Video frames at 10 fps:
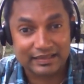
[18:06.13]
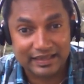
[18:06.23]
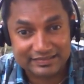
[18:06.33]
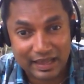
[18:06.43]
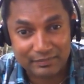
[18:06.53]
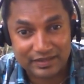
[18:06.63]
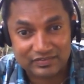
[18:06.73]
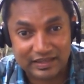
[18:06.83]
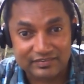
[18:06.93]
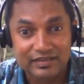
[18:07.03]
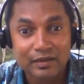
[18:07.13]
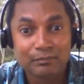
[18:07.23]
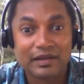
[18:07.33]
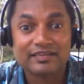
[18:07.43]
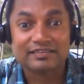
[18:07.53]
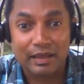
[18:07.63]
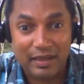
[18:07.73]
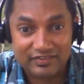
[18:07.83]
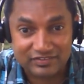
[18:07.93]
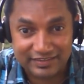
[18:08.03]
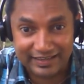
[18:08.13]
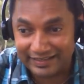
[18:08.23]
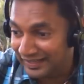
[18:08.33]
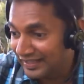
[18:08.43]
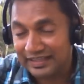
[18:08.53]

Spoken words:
examiner says Prince Sebastian